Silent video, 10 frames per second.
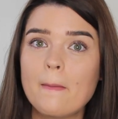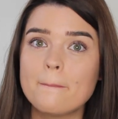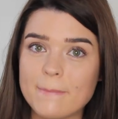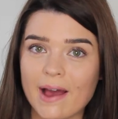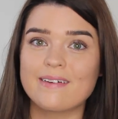
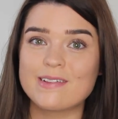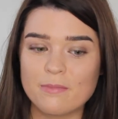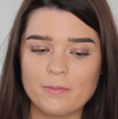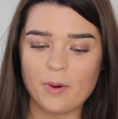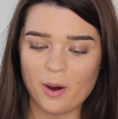
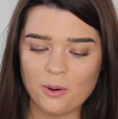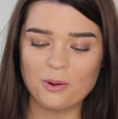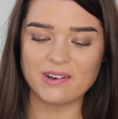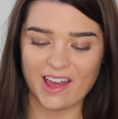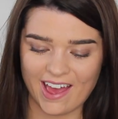maximum
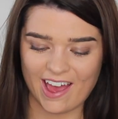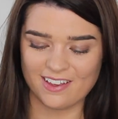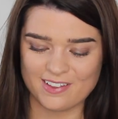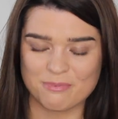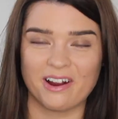hold
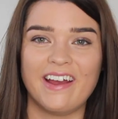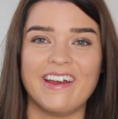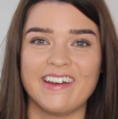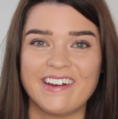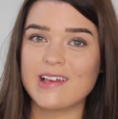hairspray.